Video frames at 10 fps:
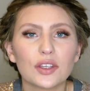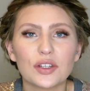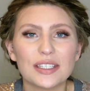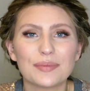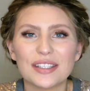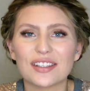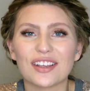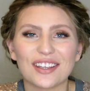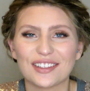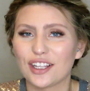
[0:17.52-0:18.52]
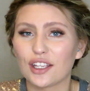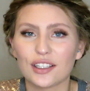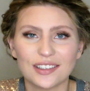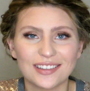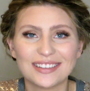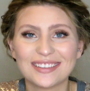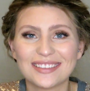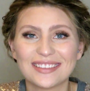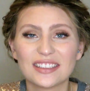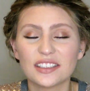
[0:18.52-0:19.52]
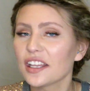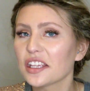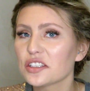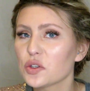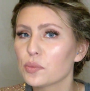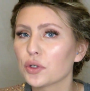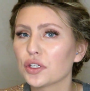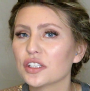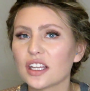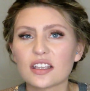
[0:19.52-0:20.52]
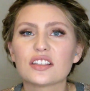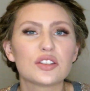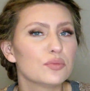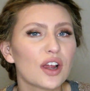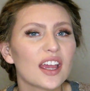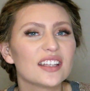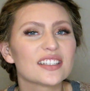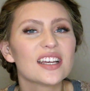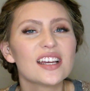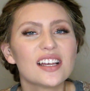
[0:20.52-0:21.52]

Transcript: Christmas look, like nothing too bold, nothing too bright.